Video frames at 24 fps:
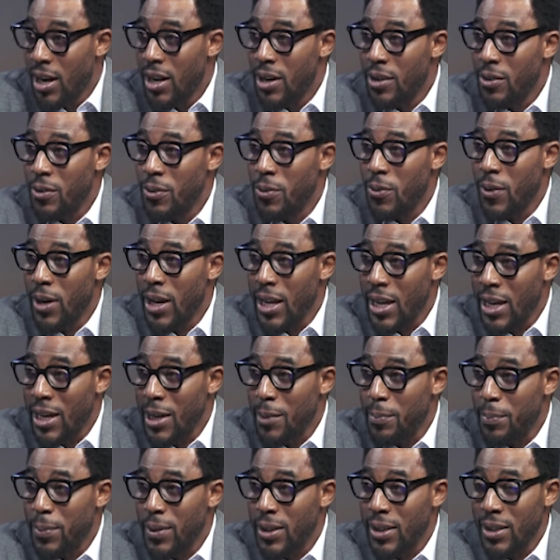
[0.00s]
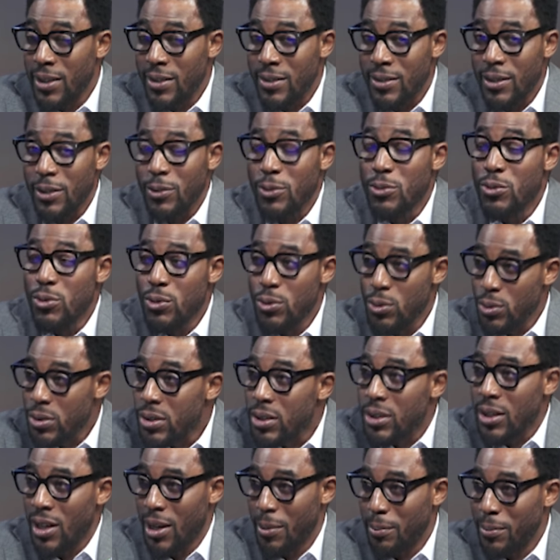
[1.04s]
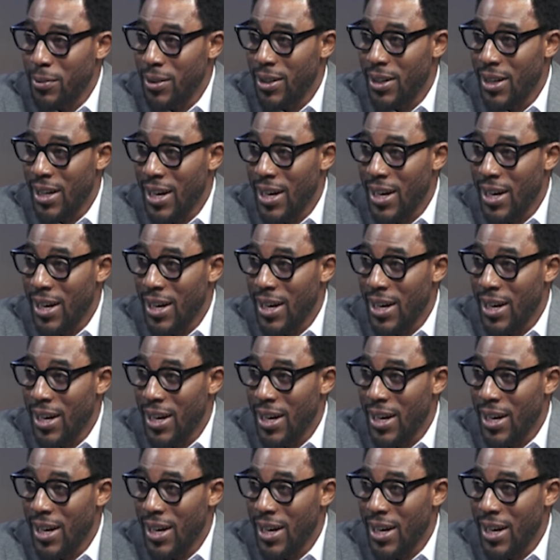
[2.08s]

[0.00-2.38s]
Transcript: Rape is gruesome.